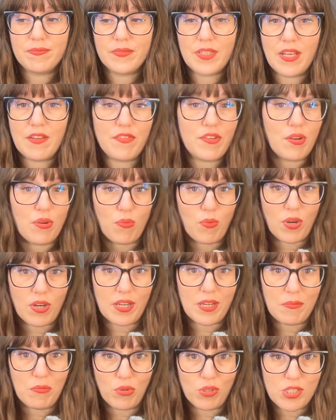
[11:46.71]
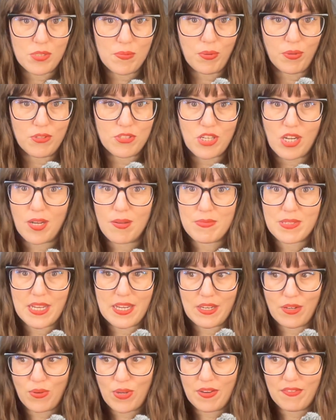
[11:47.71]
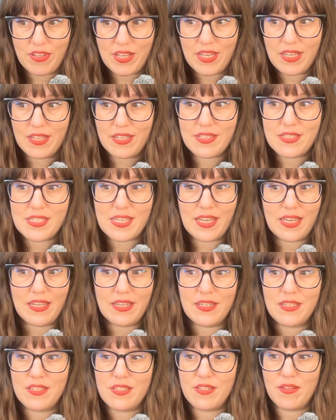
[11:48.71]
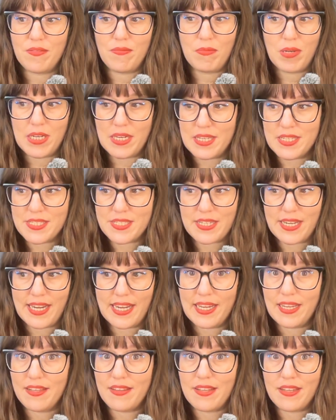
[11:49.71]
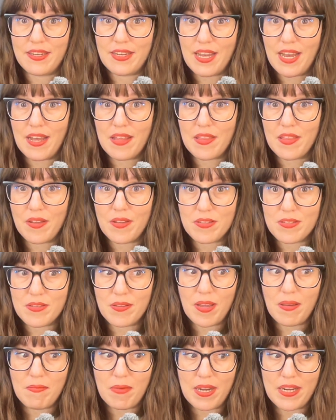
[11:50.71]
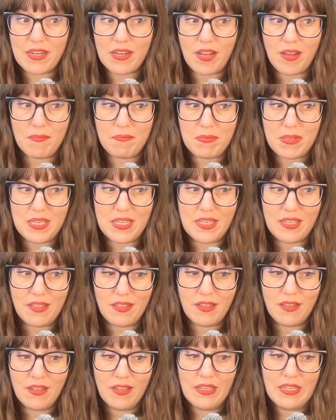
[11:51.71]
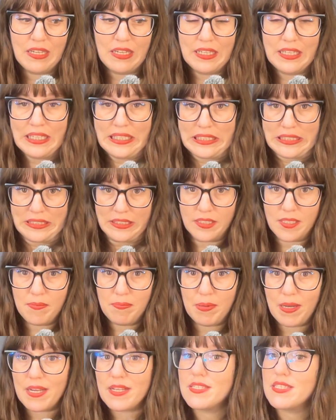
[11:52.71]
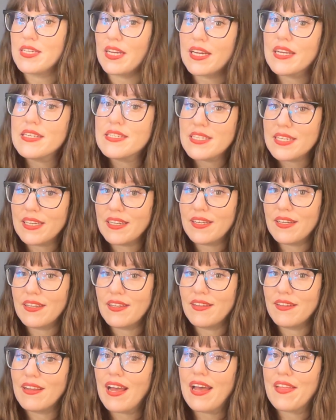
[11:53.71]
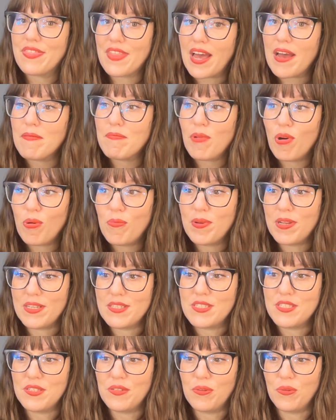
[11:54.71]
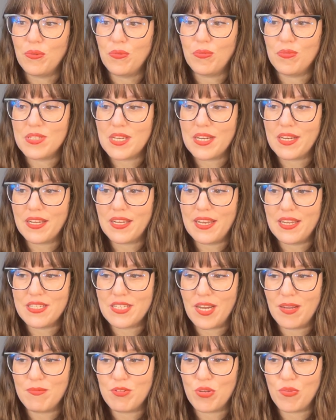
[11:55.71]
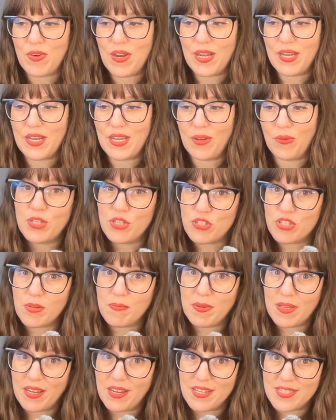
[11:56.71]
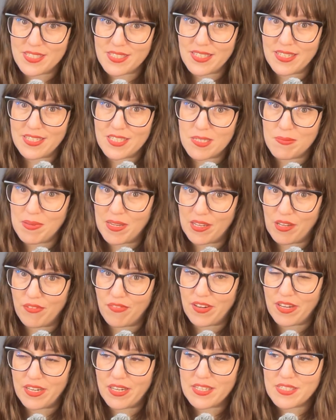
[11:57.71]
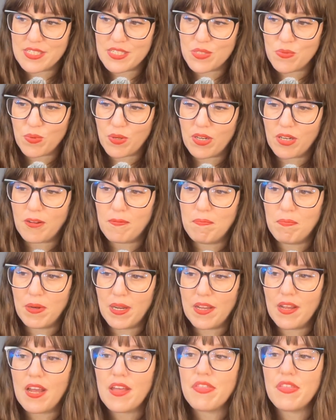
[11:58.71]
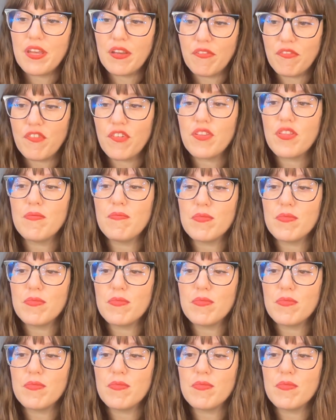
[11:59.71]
if you're working multiple jobs and you have kids and money's tight, then yeah, it might not be the best idea at that moment to dedicate time to writing when you should be hustling to make your finances work. But I think for the